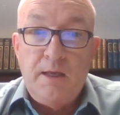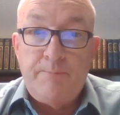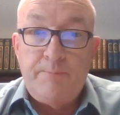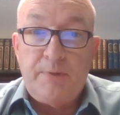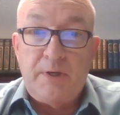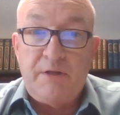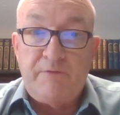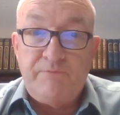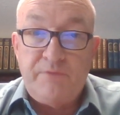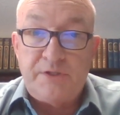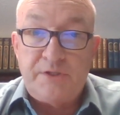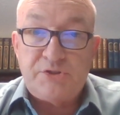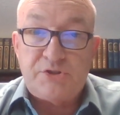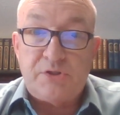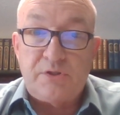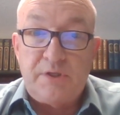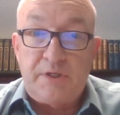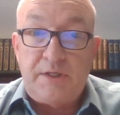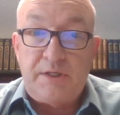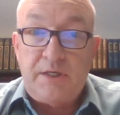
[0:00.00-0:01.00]
But
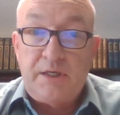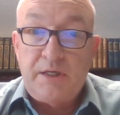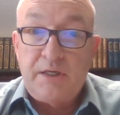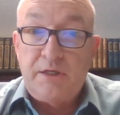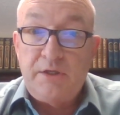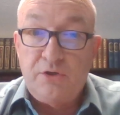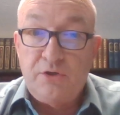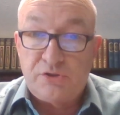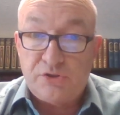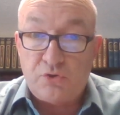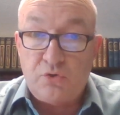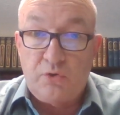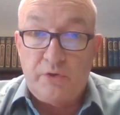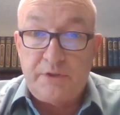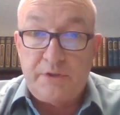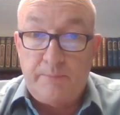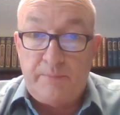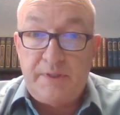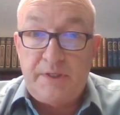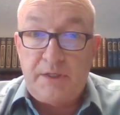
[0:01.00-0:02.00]
eventually, it's
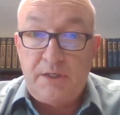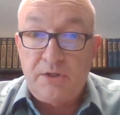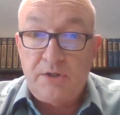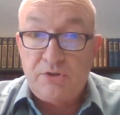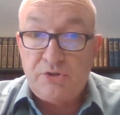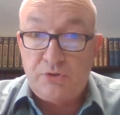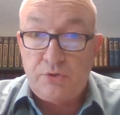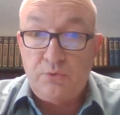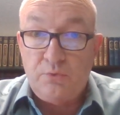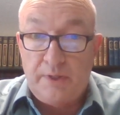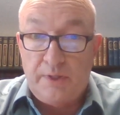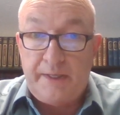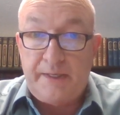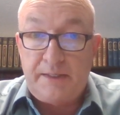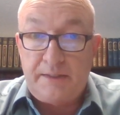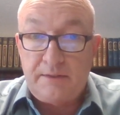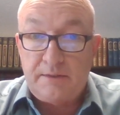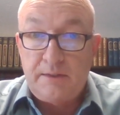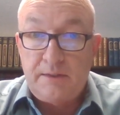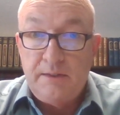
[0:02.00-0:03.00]
going to be too
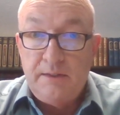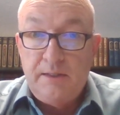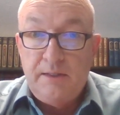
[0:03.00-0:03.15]
late.